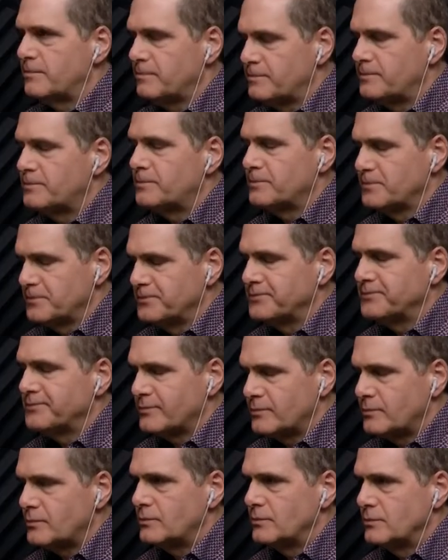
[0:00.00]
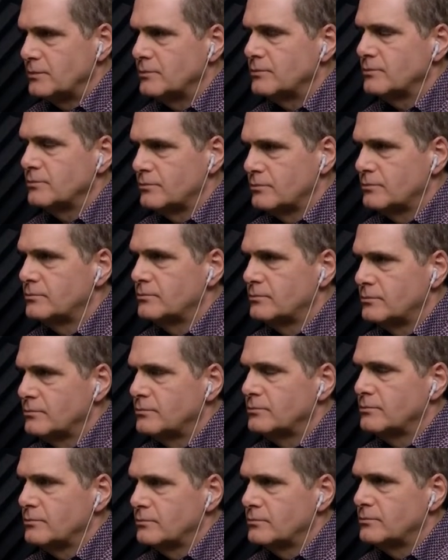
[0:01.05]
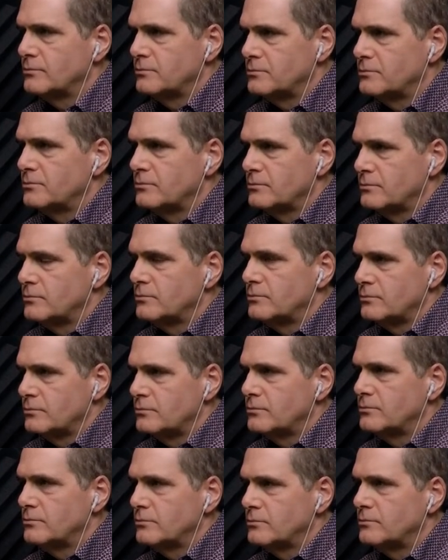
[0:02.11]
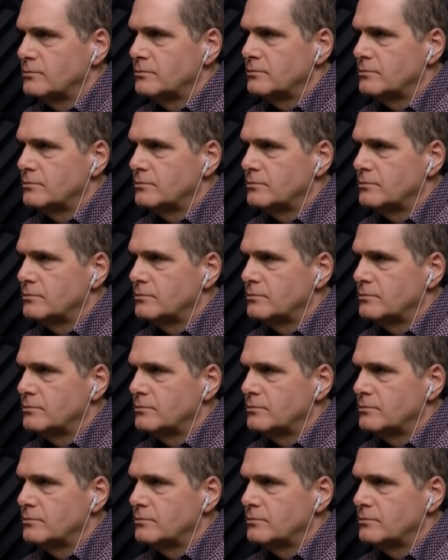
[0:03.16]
(not speaking)